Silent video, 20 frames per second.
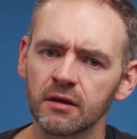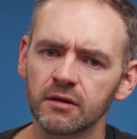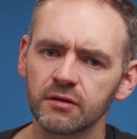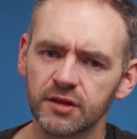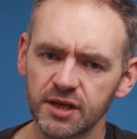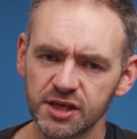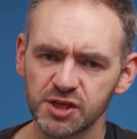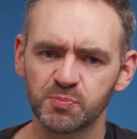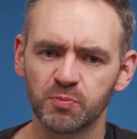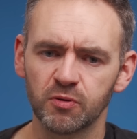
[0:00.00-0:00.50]

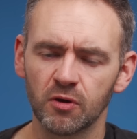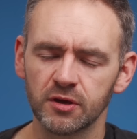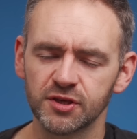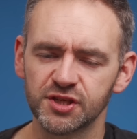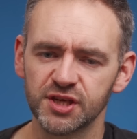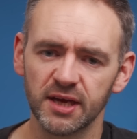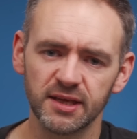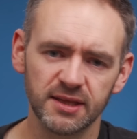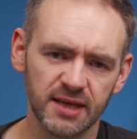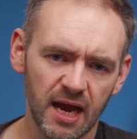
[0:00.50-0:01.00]
This
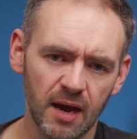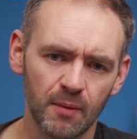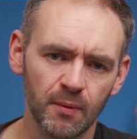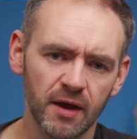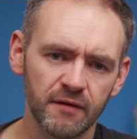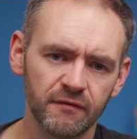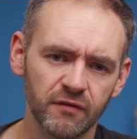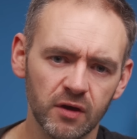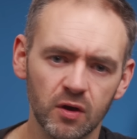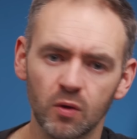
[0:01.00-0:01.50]
project,
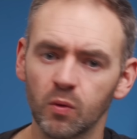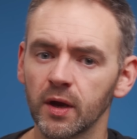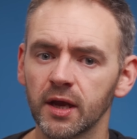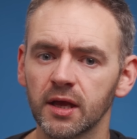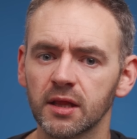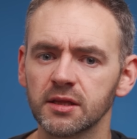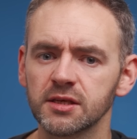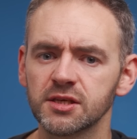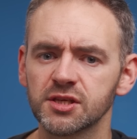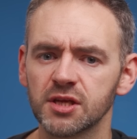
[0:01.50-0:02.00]
however,
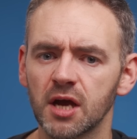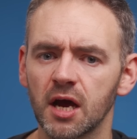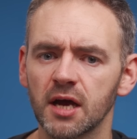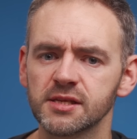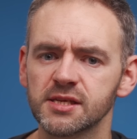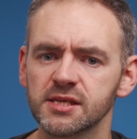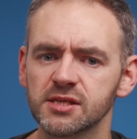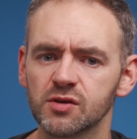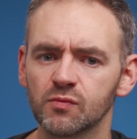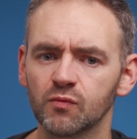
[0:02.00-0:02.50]
quickly
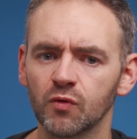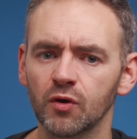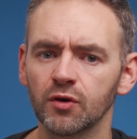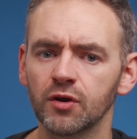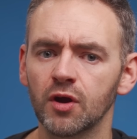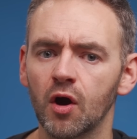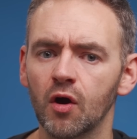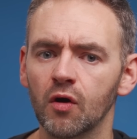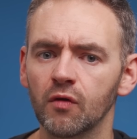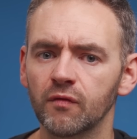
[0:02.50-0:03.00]
started to
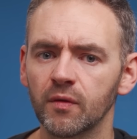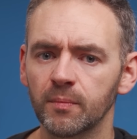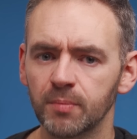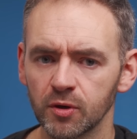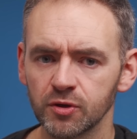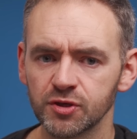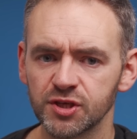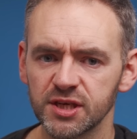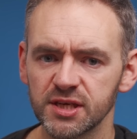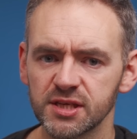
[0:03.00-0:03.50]
run over
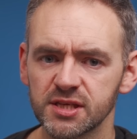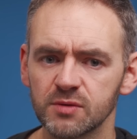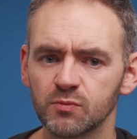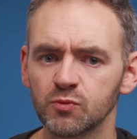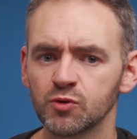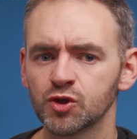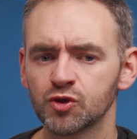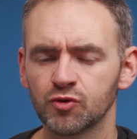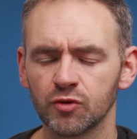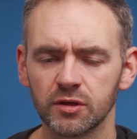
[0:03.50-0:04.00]
budget and
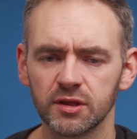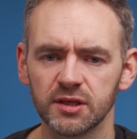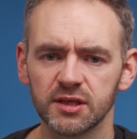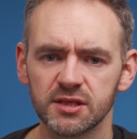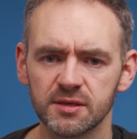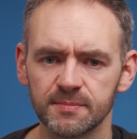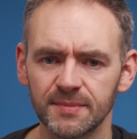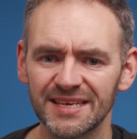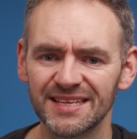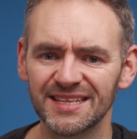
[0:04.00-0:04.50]
was struggling
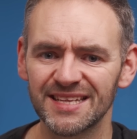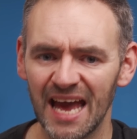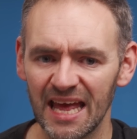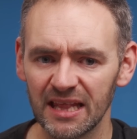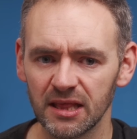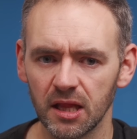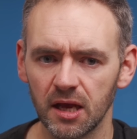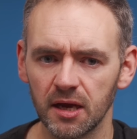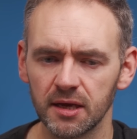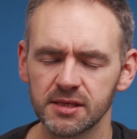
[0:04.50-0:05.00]
to meet
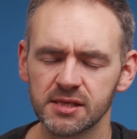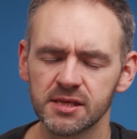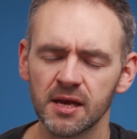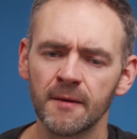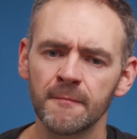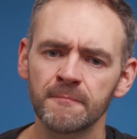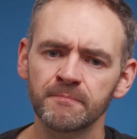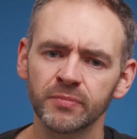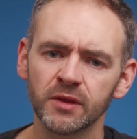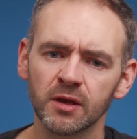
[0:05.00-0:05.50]
deadlines.
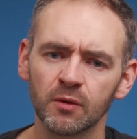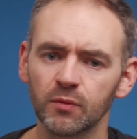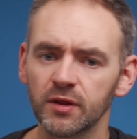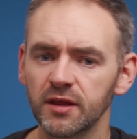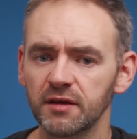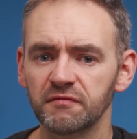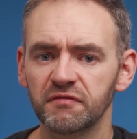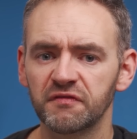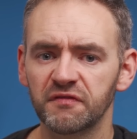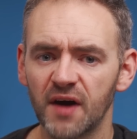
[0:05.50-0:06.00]

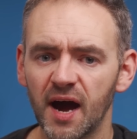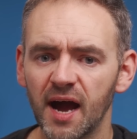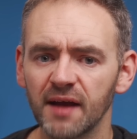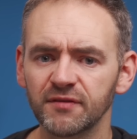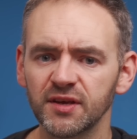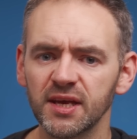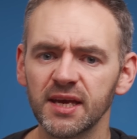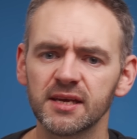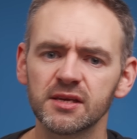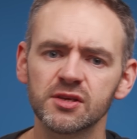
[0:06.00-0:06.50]
Within
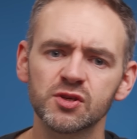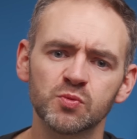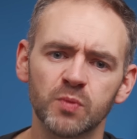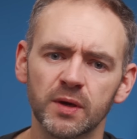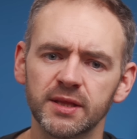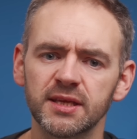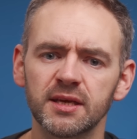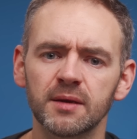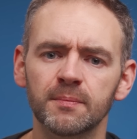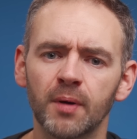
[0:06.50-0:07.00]
5 years,
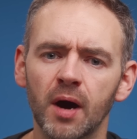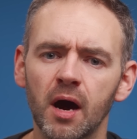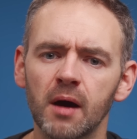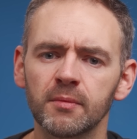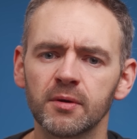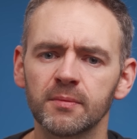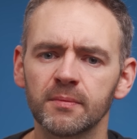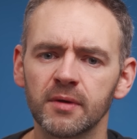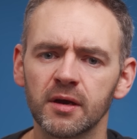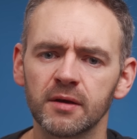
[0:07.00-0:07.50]
when the
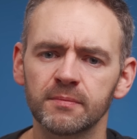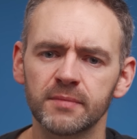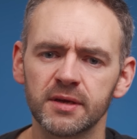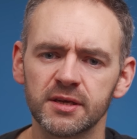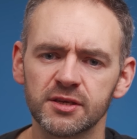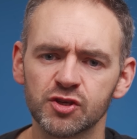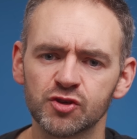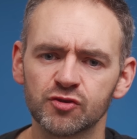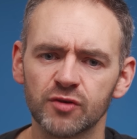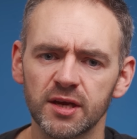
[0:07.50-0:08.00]
Obama
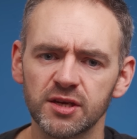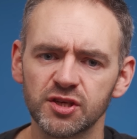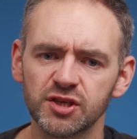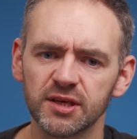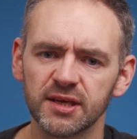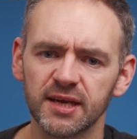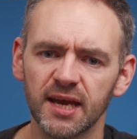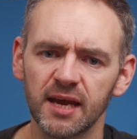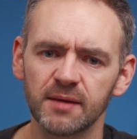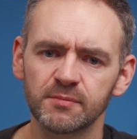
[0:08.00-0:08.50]

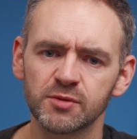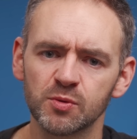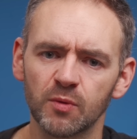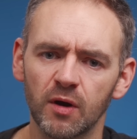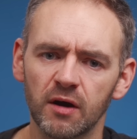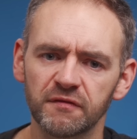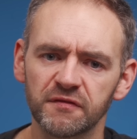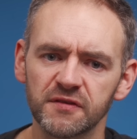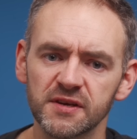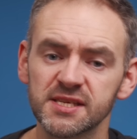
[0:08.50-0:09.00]
administration came to
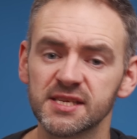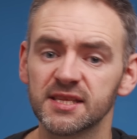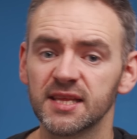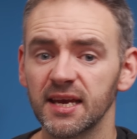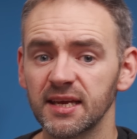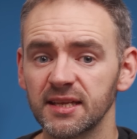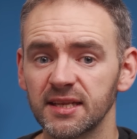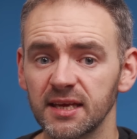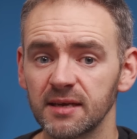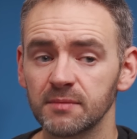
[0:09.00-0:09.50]
office,
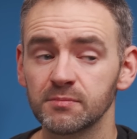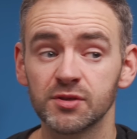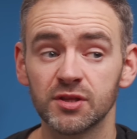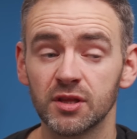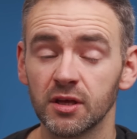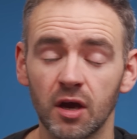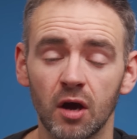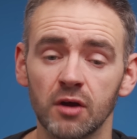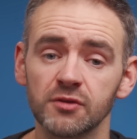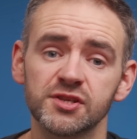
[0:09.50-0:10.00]
they deemed
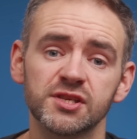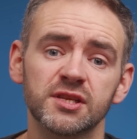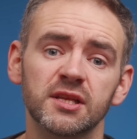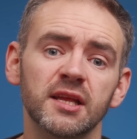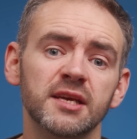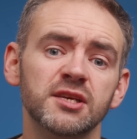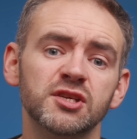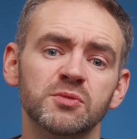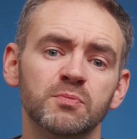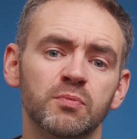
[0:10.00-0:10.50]
the
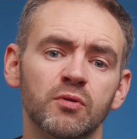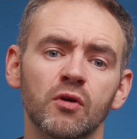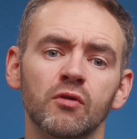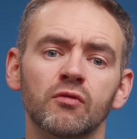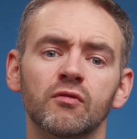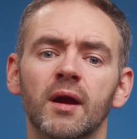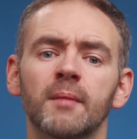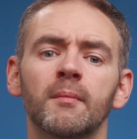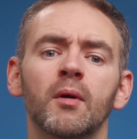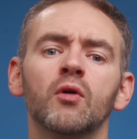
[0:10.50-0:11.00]
Constellation
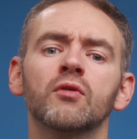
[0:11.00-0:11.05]
program